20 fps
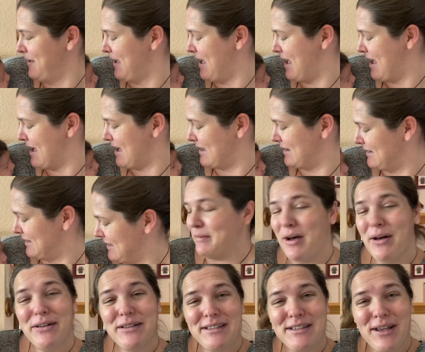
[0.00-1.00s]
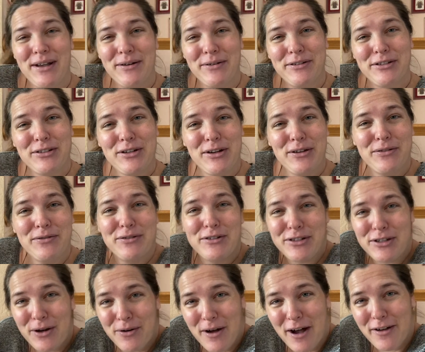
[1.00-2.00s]
and also show you
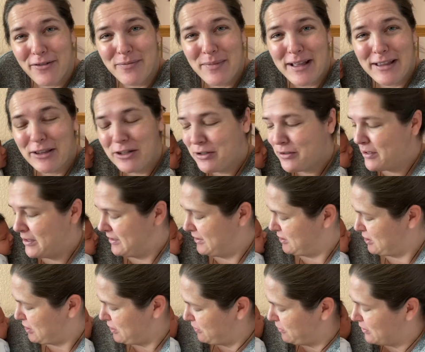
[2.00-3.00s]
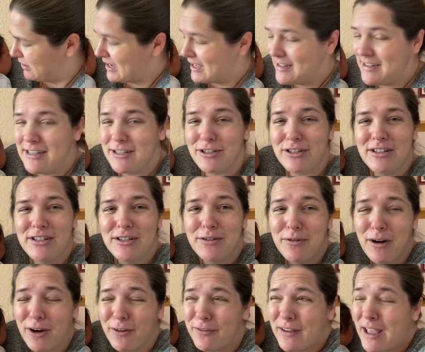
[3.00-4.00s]
show off my little new addition to
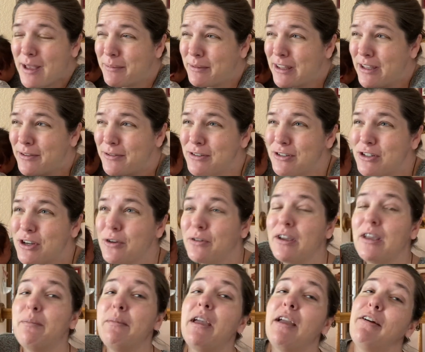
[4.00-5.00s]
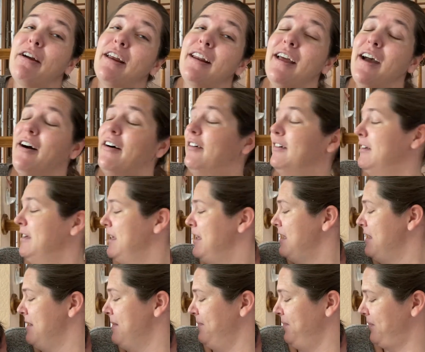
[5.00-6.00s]
our family who's choking me right now.
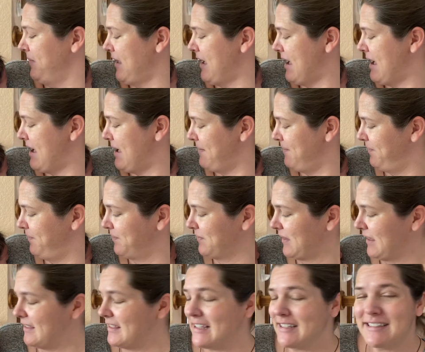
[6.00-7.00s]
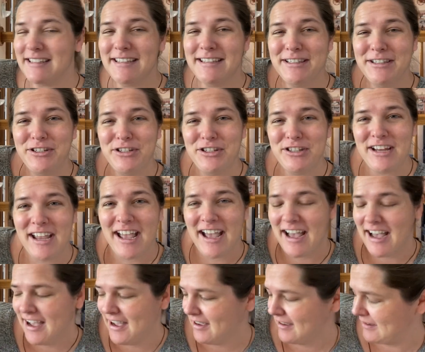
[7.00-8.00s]
Um, this is
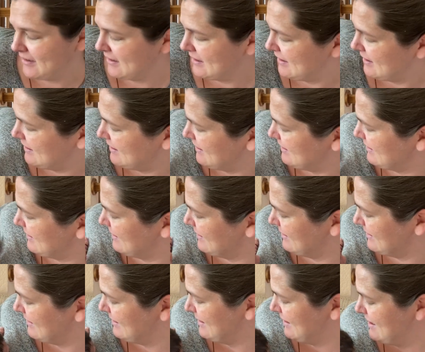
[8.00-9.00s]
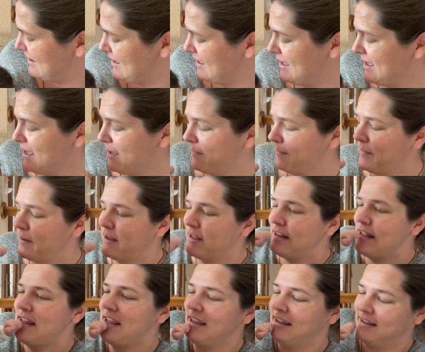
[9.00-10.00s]
Jack. Yeah,
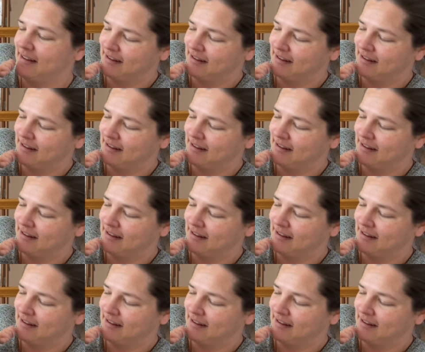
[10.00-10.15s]
buddy.